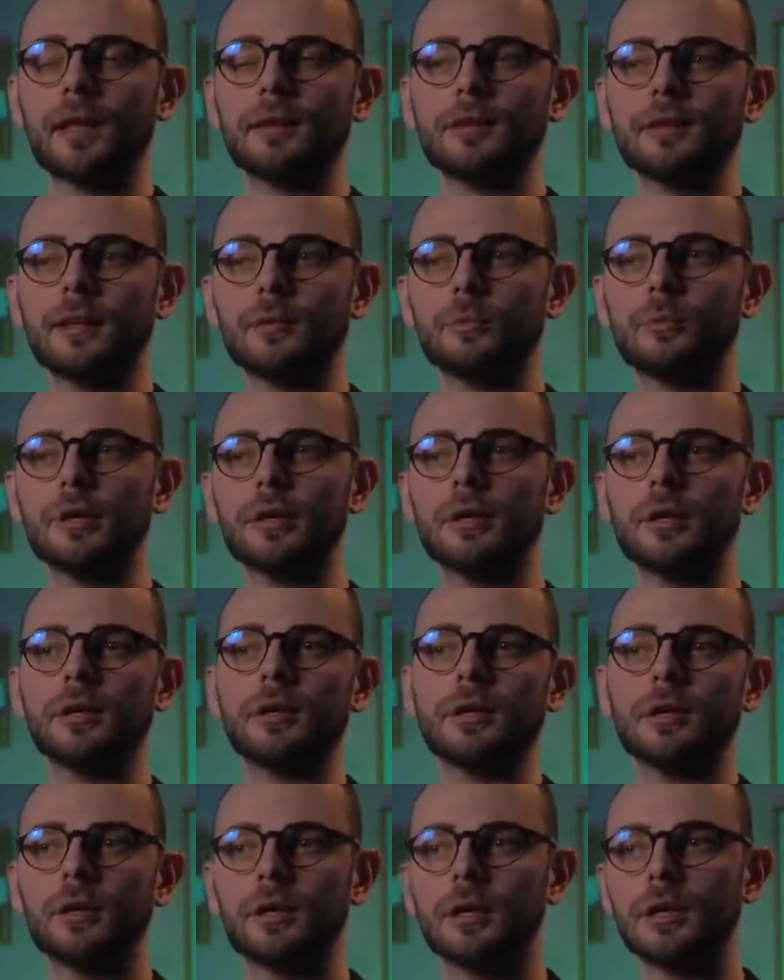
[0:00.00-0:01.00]
And then
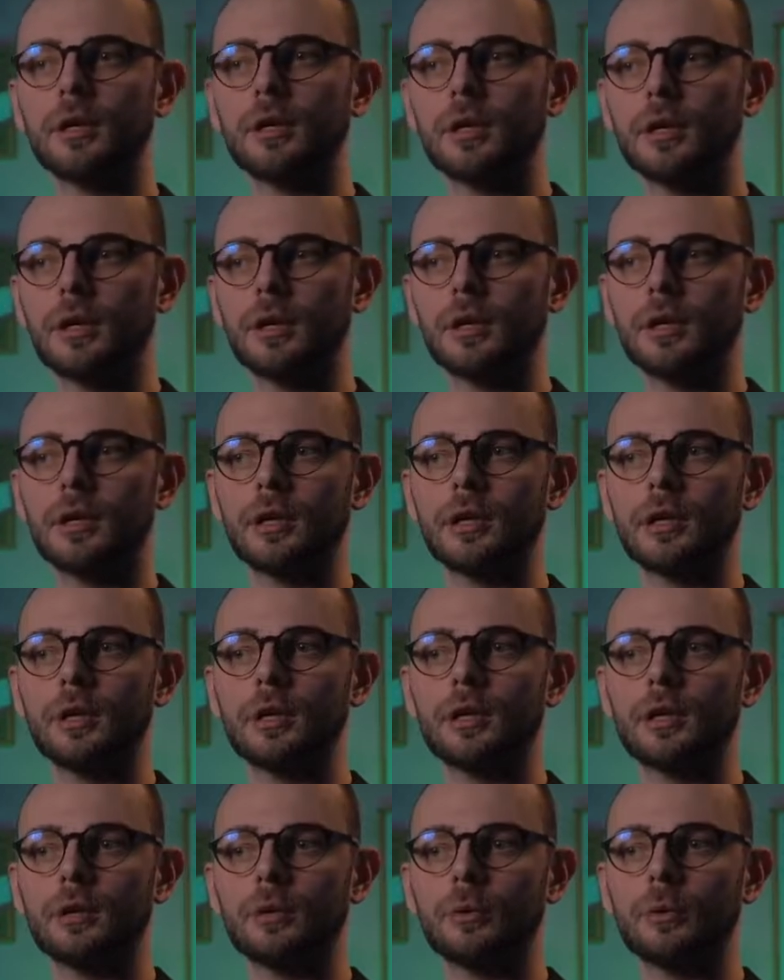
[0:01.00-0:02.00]
we
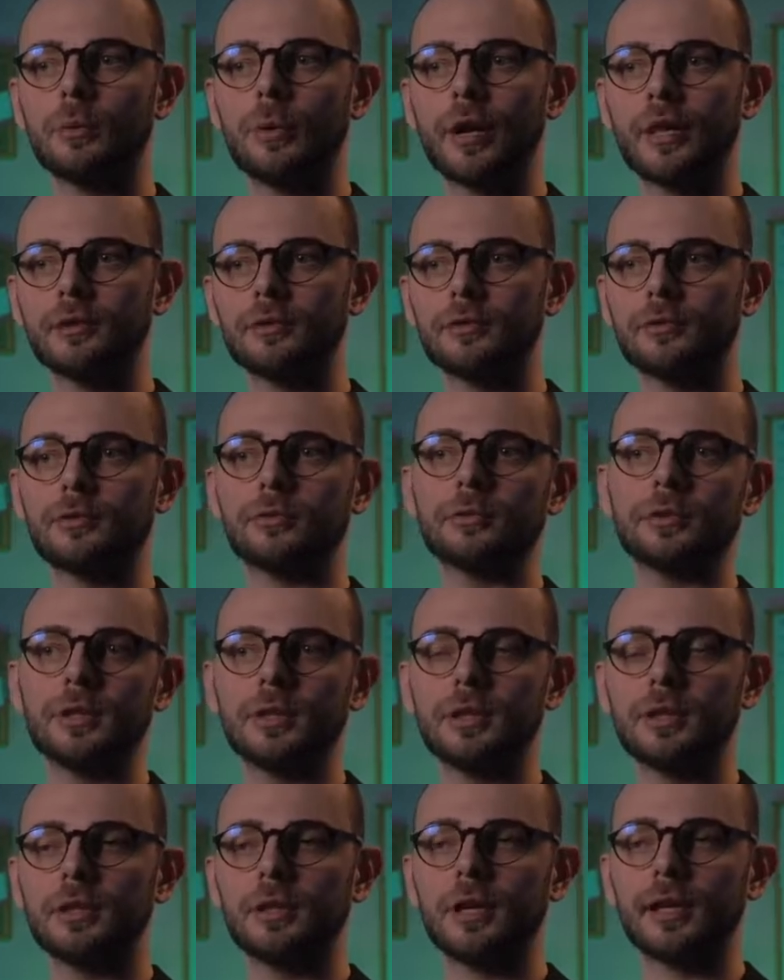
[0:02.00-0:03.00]
went to
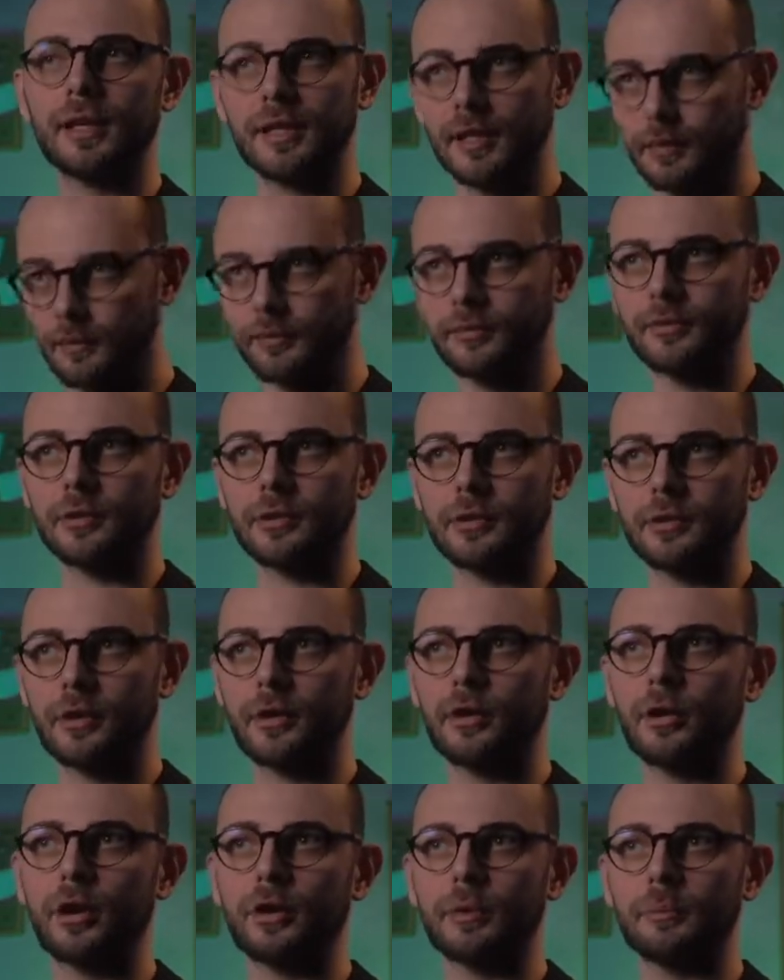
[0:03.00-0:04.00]
the Academy of
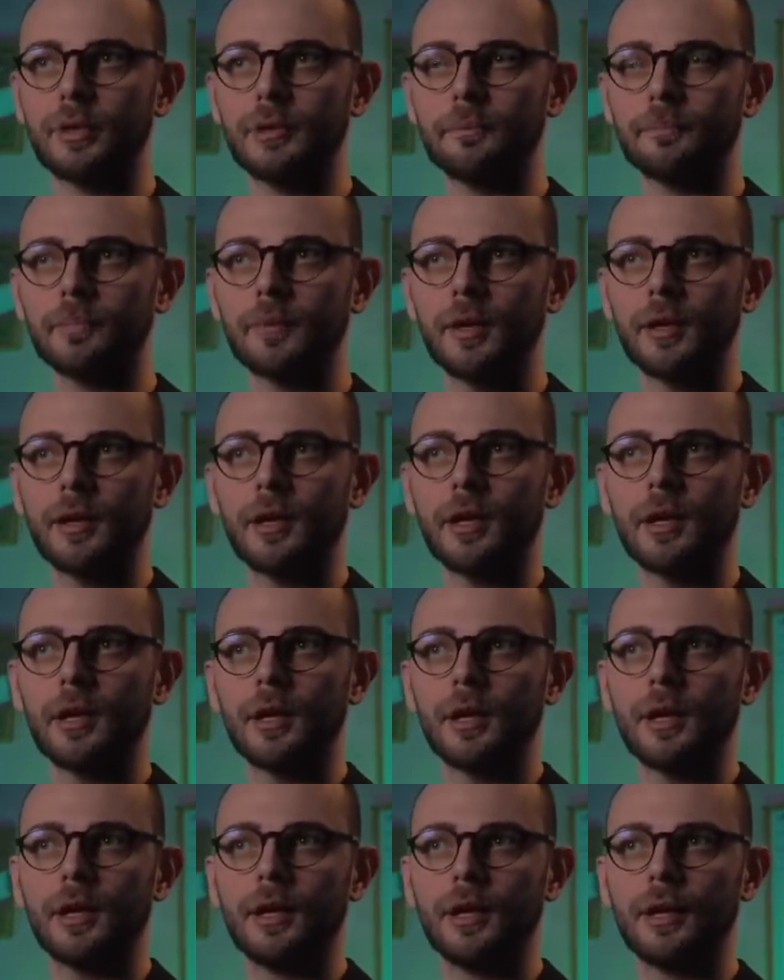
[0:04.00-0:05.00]
Circular Economy.
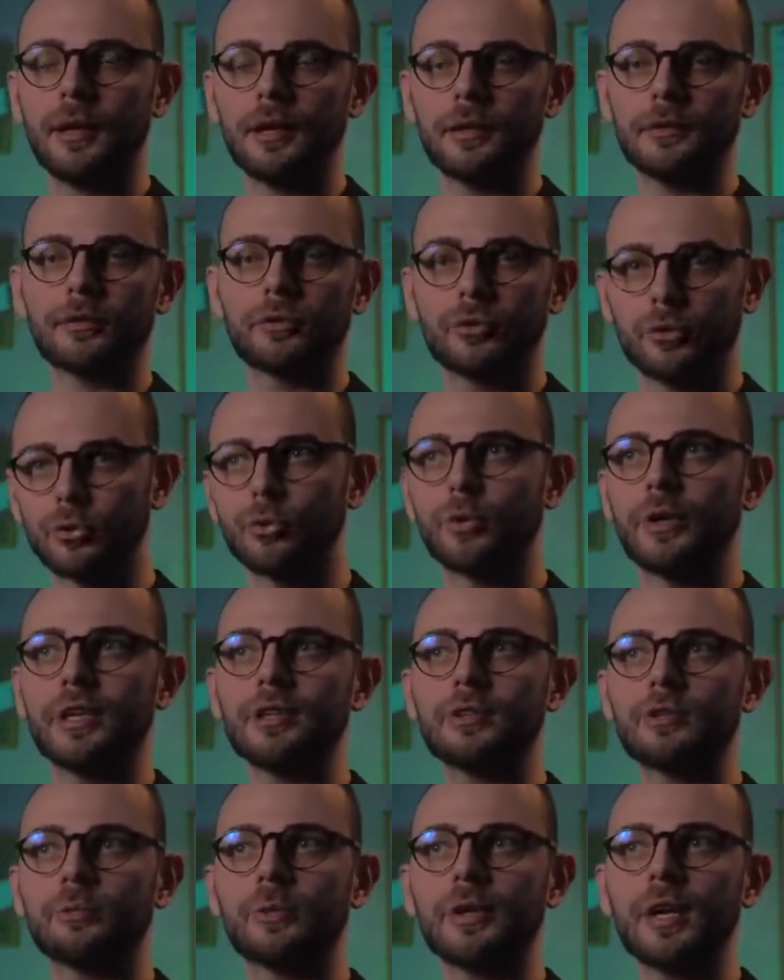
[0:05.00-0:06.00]
And through
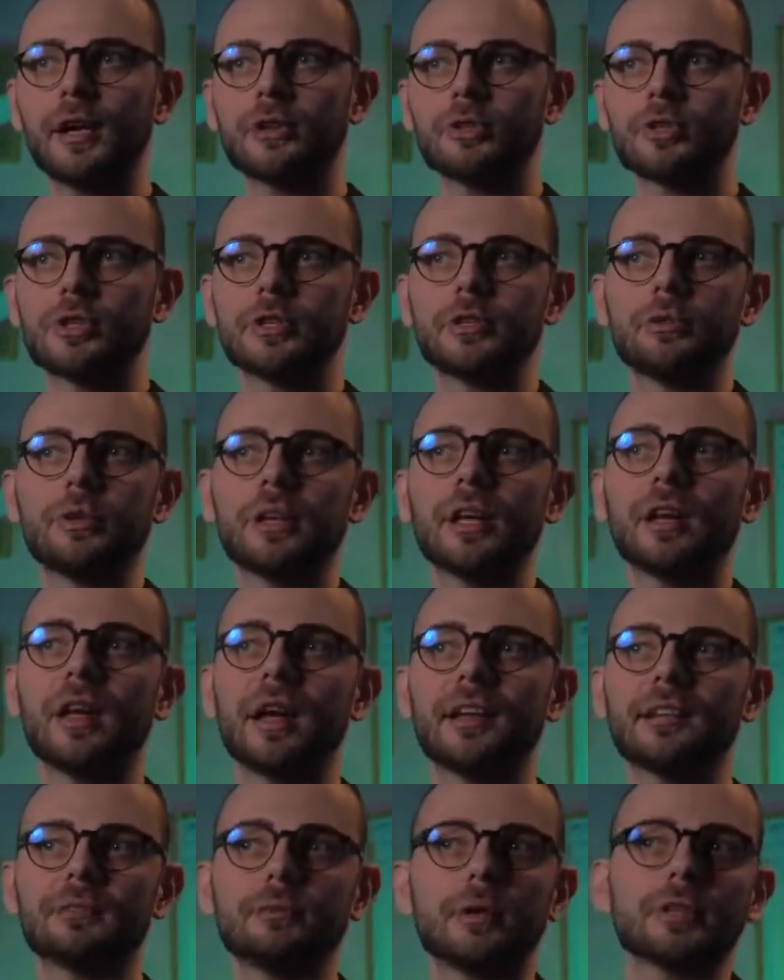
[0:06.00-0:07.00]
it, we actually
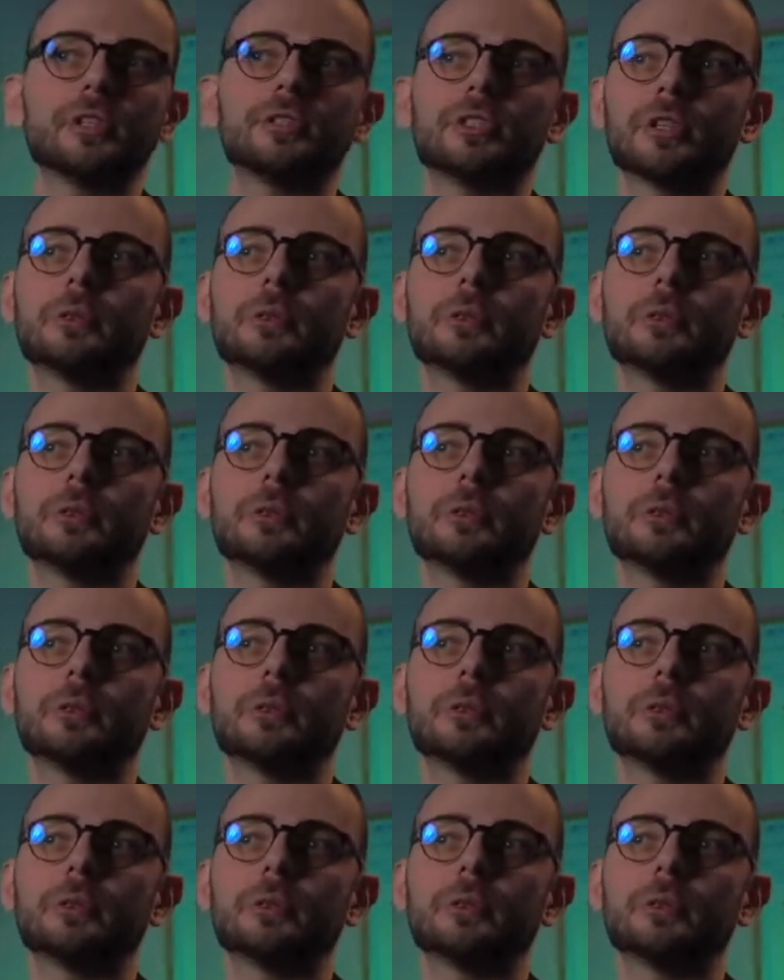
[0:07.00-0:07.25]
realized what the